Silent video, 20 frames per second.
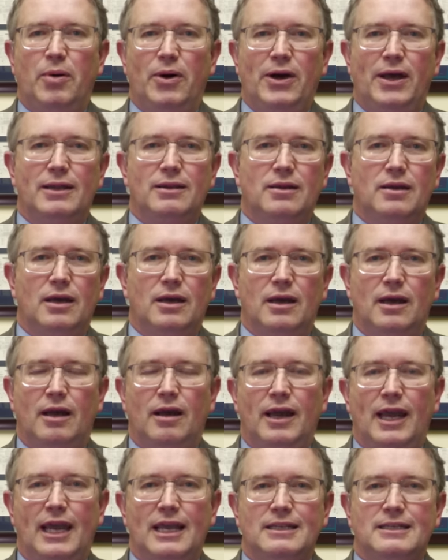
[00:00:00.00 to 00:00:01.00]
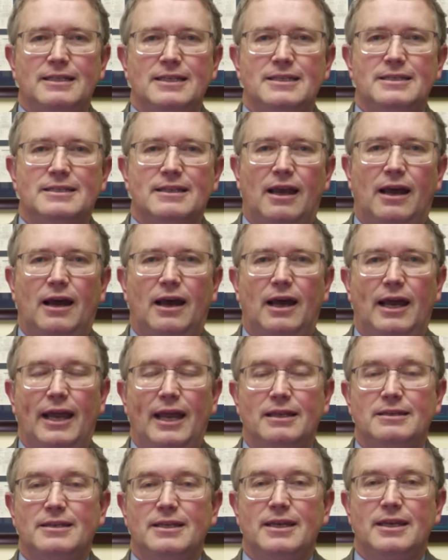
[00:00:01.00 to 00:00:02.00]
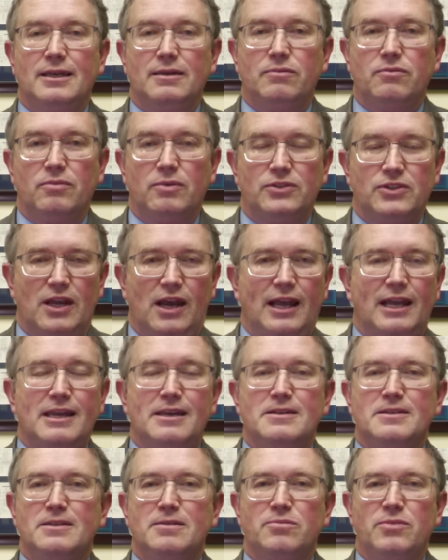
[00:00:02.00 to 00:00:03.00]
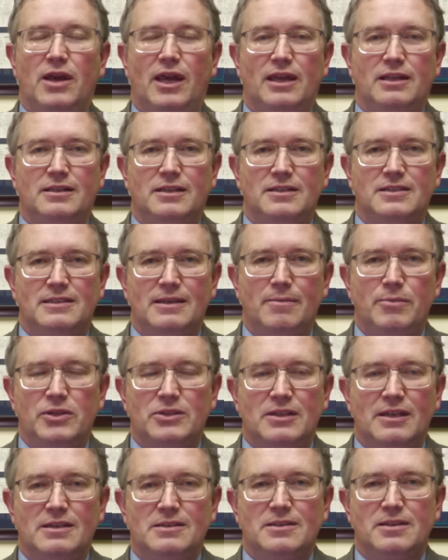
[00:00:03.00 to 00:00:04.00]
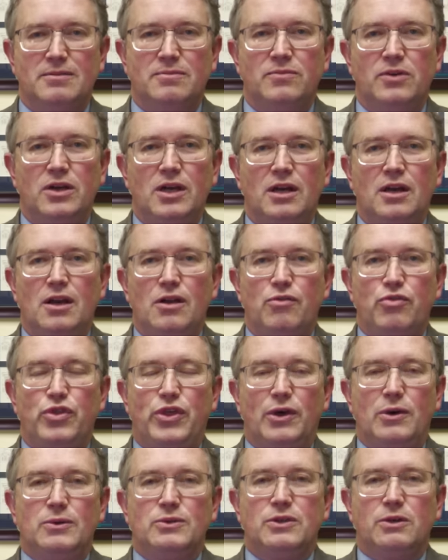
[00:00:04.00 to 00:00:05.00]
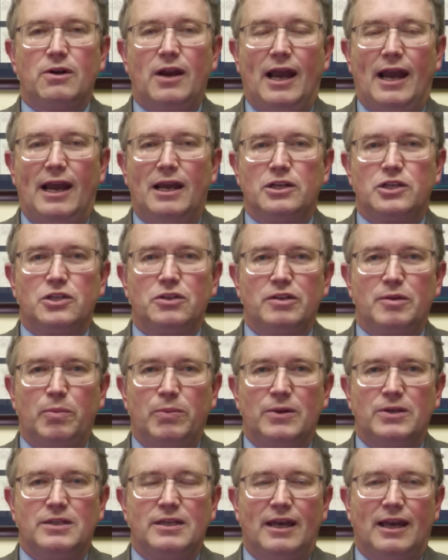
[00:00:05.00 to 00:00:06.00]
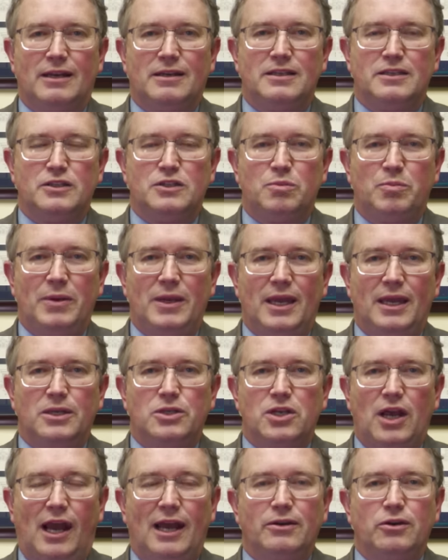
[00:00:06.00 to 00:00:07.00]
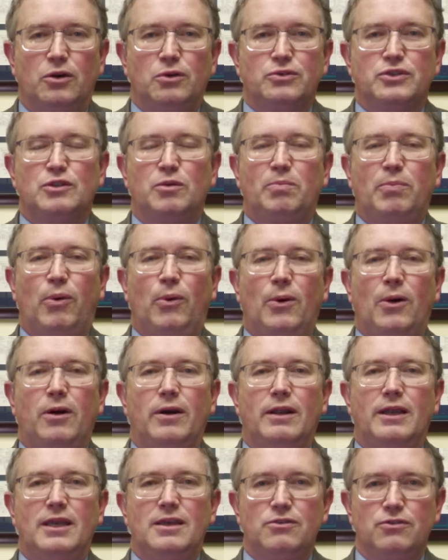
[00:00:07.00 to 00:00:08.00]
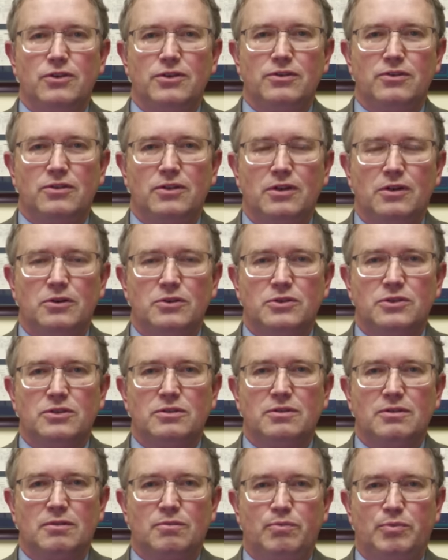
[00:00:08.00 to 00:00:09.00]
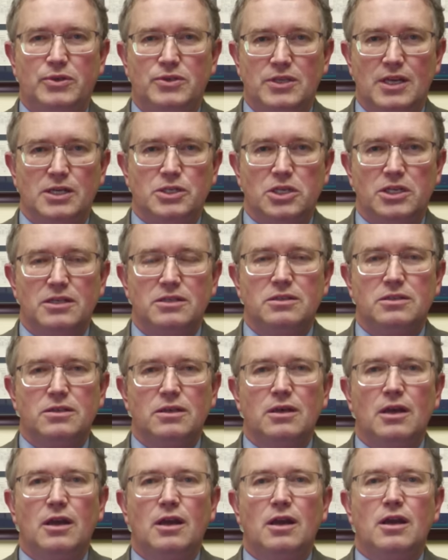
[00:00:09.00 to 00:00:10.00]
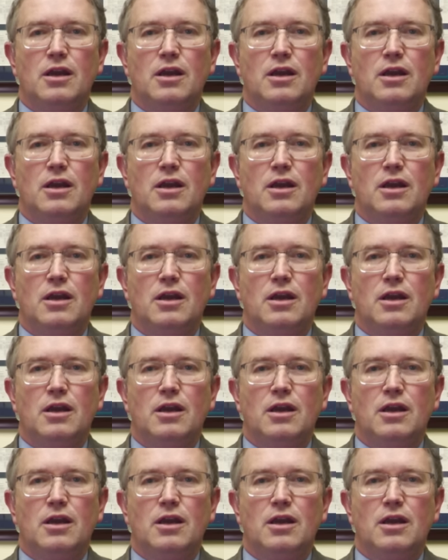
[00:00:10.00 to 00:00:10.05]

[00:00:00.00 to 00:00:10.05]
but anti-Zionism, anti-Semitism, those are actually protected speech. I don't support either of those positions,